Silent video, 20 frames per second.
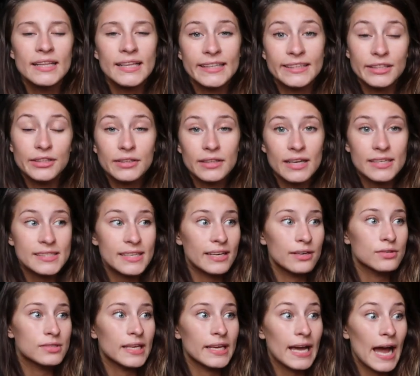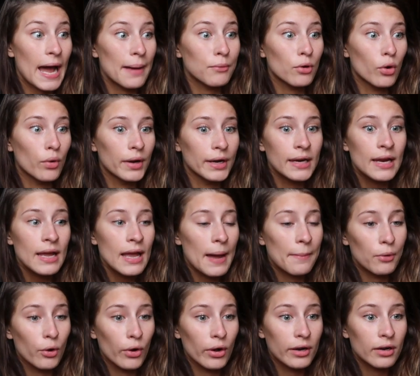Like literally last night I was like, I'm going.
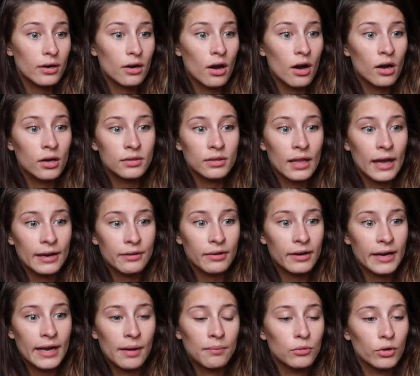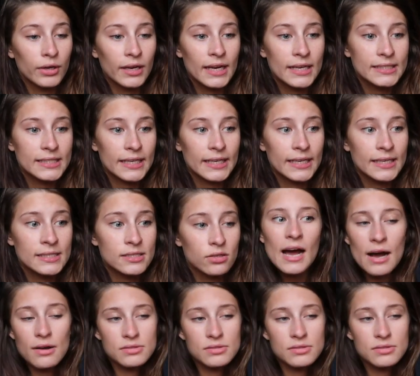I'm going online right now. I'm looking at tickets.